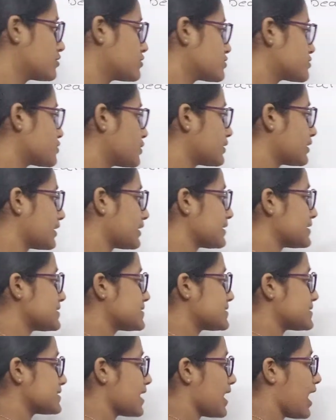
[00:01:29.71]
So that
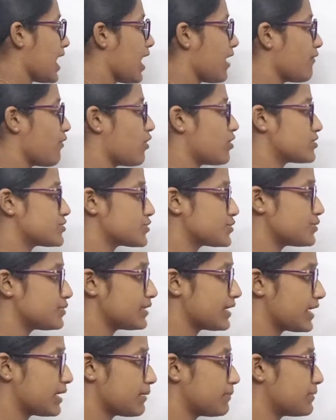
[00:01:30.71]
is, I have also
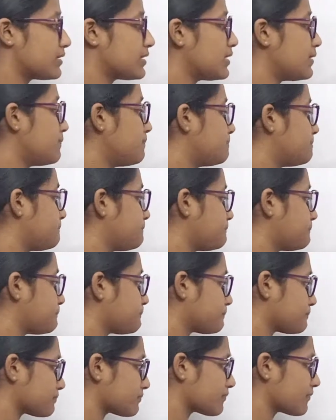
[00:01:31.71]
named
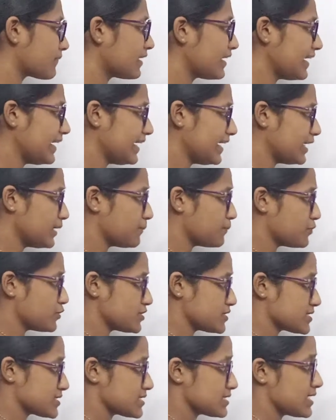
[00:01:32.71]
the
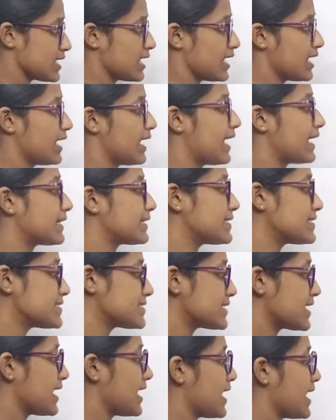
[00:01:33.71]
inputs like this:
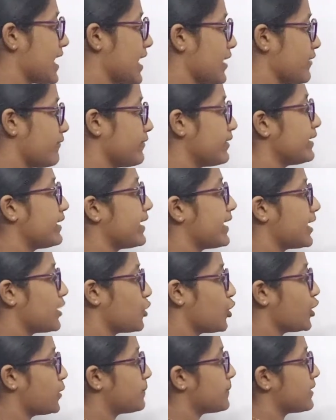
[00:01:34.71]
A1,
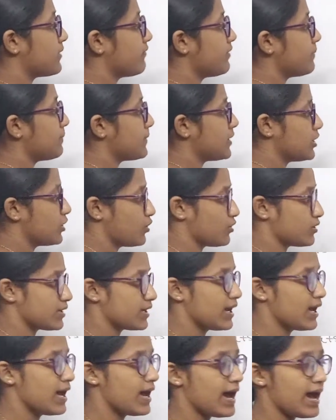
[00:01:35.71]
A0, B1, B0,
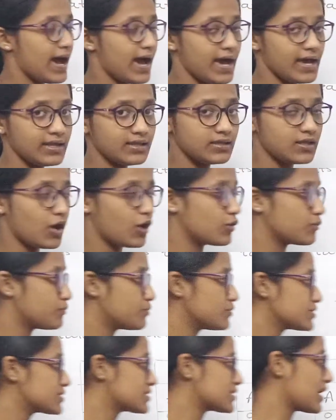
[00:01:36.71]
and the
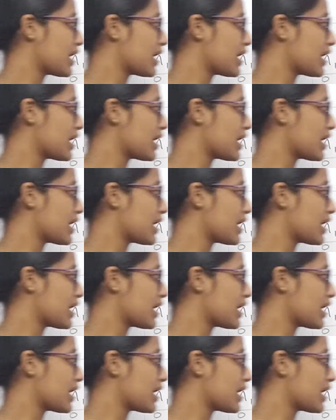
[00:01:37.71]
outputs